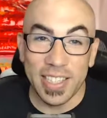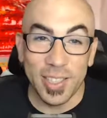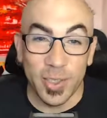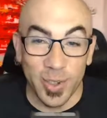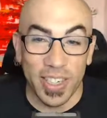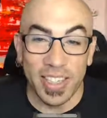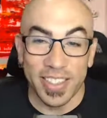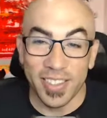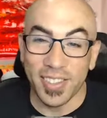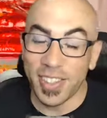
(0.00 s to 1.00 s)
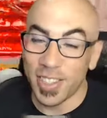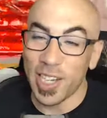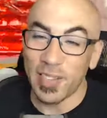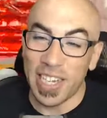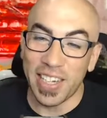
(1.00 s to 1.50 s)
destroyed it, dude. Good
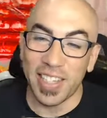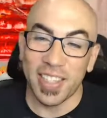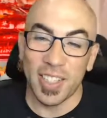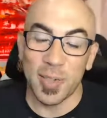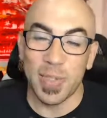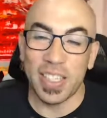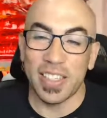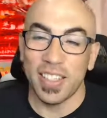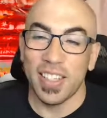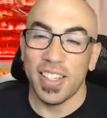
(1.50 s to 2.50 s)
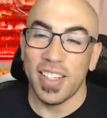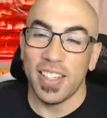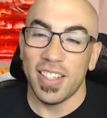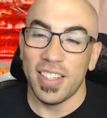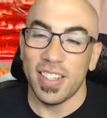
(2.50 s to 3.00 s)
job, Danny. I mean,
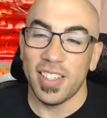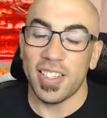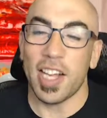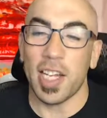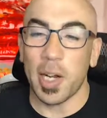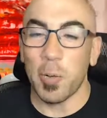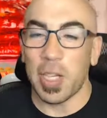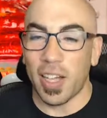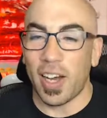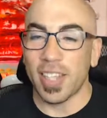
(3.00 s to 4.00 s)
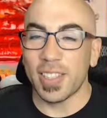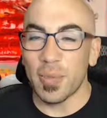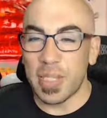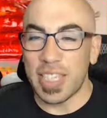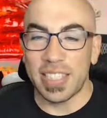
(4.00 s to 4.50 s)
not like we lost. I
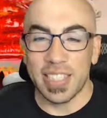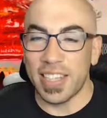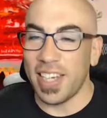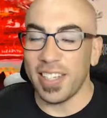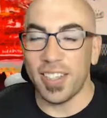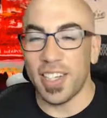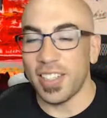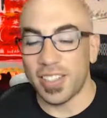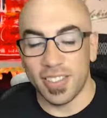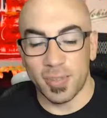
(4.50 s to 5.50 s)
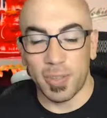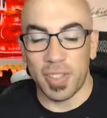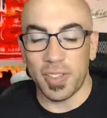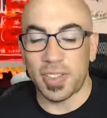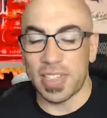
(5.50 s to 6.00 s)
mean, Jesse and Danny, you guys
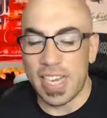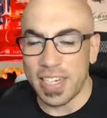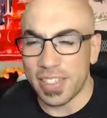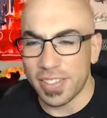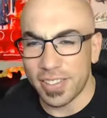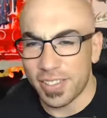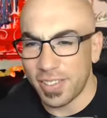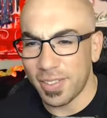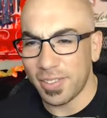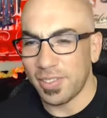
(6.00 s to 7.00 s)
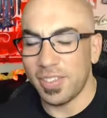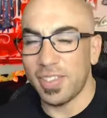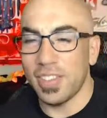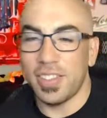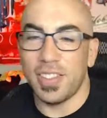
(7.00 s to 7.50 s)
produced. Danny just
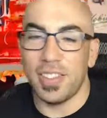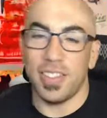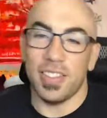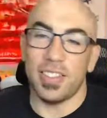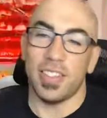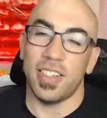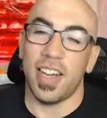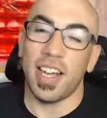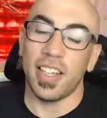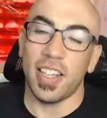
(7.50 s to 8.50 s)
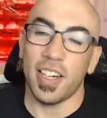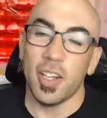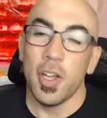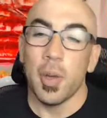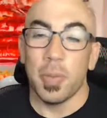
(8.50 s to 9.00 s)
annihilated.
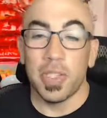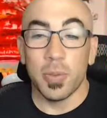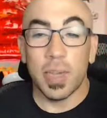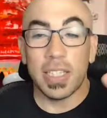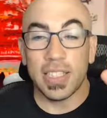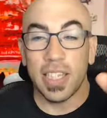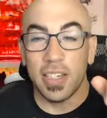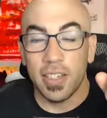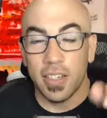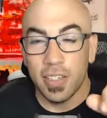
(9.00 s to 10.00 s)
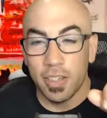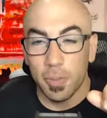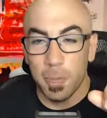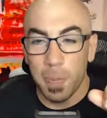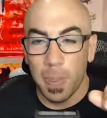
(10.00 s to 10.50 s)
But this is what I said.
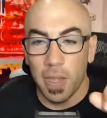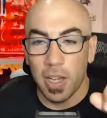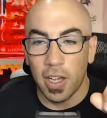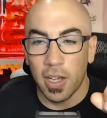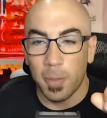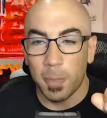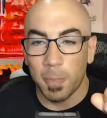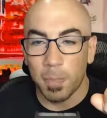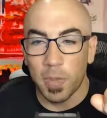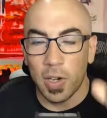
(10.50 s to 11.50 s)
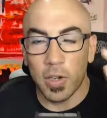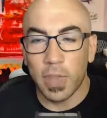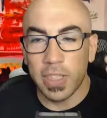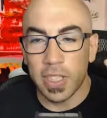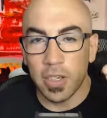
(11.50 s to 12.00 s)
I don't know if
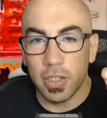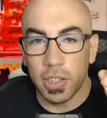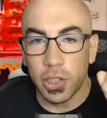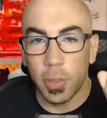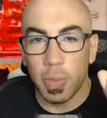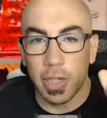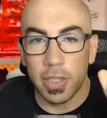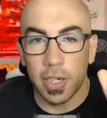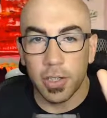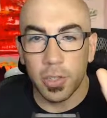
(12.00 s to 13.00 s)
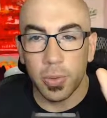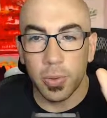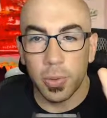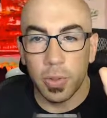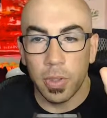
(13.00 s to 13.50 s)
I said it on the show, but I talked
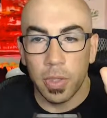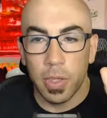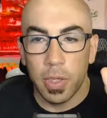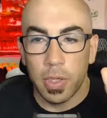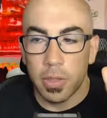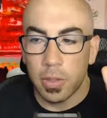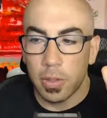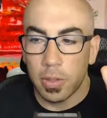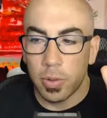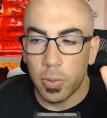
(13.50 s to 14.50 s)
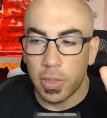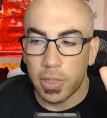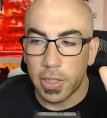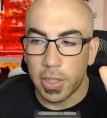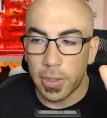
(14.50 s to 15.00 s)
to, who was
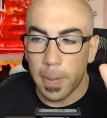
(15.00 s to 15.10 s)
it?